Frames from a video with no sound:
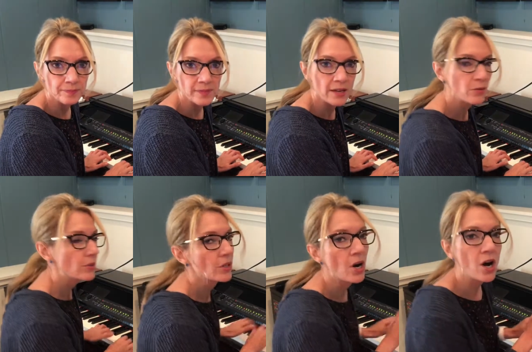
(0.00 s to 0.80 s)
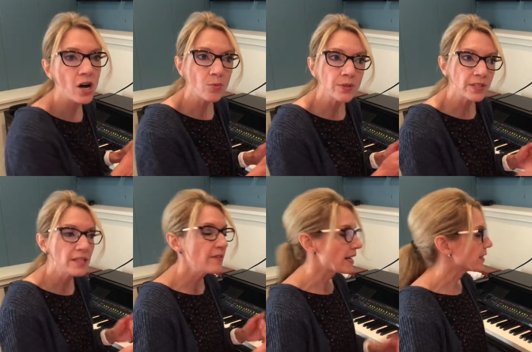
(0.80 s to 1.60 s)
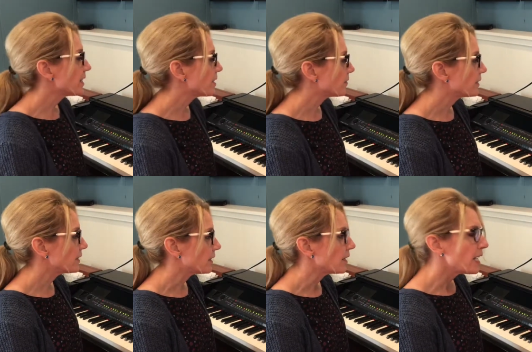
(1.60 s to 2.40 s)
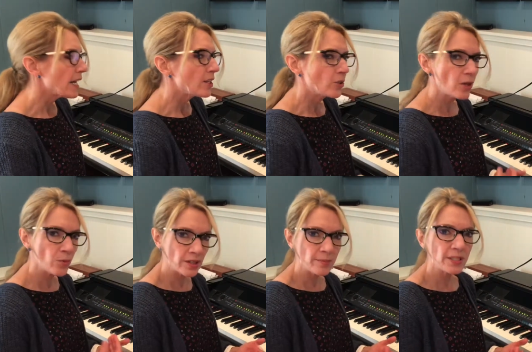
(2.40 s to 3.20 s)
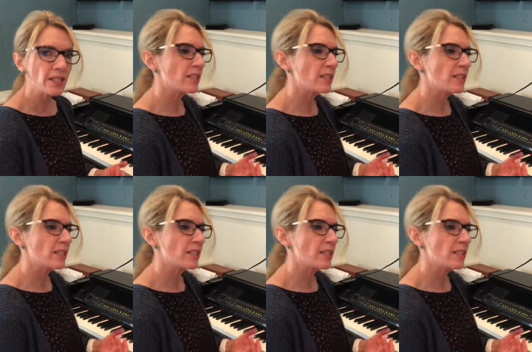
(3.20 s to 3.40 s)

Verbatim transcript: Now those are all within that key of C. So I want them to